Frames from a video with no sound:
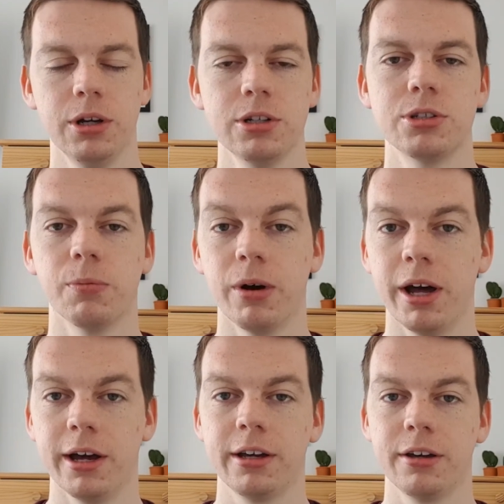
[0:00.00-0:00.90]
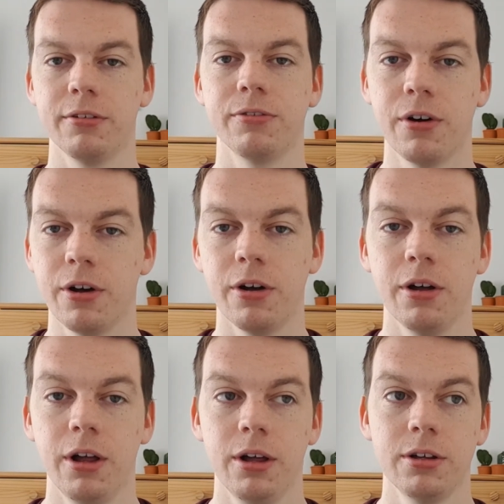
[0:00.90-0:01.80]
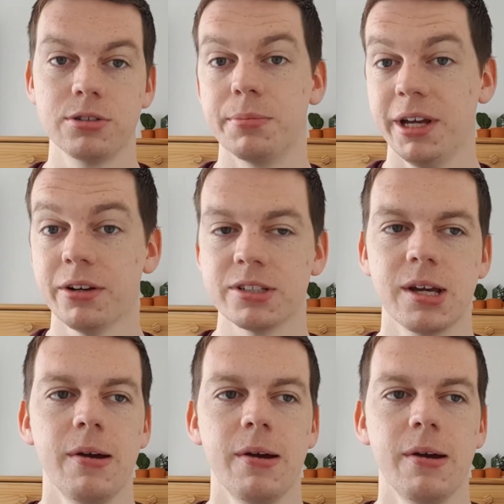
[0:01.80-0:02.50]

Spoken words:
some work for somebody else,